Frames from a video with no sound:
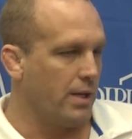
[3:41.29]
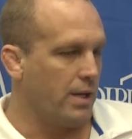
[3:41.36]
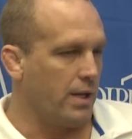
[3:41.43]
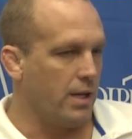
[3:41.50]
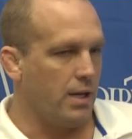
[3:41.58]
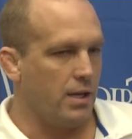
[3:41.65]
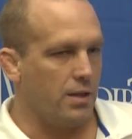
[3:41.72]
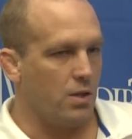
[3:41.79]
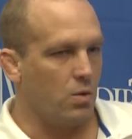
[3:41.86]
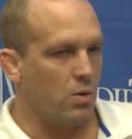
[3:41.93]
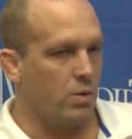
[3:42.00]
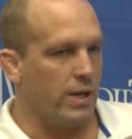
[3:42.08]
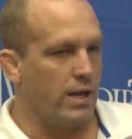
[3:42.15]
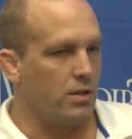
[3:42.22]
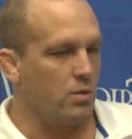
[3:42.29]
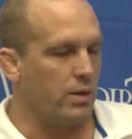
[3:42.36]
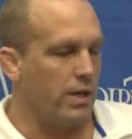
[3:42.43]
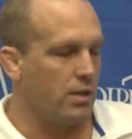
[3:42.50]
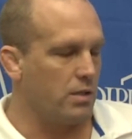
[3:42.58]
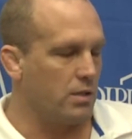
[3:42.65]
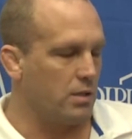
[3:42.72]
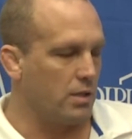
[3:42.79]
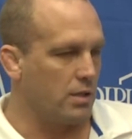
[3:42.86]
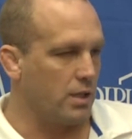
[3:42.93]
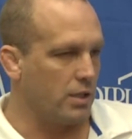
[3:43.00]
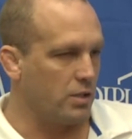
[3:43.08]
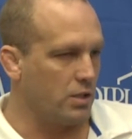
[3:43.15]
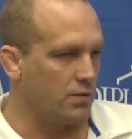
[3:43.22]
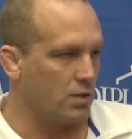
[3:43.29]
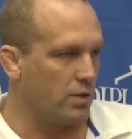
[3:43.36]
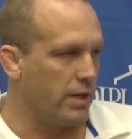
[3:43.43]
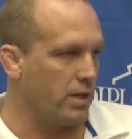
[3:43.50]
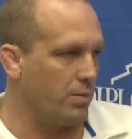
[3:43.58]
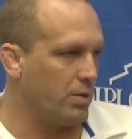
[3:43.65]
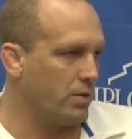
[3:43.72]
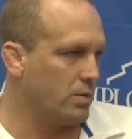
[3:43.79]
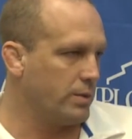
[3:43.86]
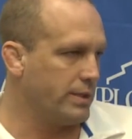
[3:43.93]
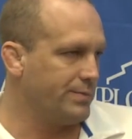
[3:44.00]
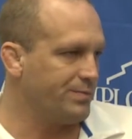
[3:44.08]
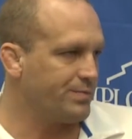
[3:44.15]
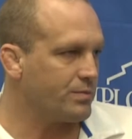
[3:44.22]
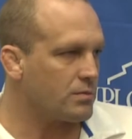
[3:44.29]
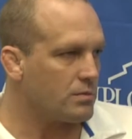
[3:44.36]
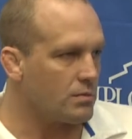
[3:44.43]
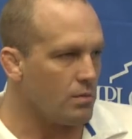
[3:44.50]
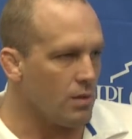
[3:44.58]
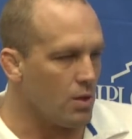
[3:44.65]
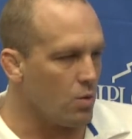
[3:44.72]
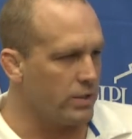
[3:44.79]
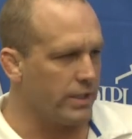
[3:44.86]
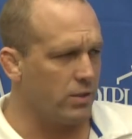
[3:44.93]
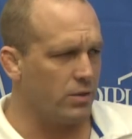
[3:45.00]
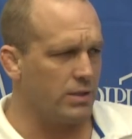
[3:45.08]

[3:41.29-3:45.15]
I think what we had to do, we had to kind of shift our lineup a little bit, which I don't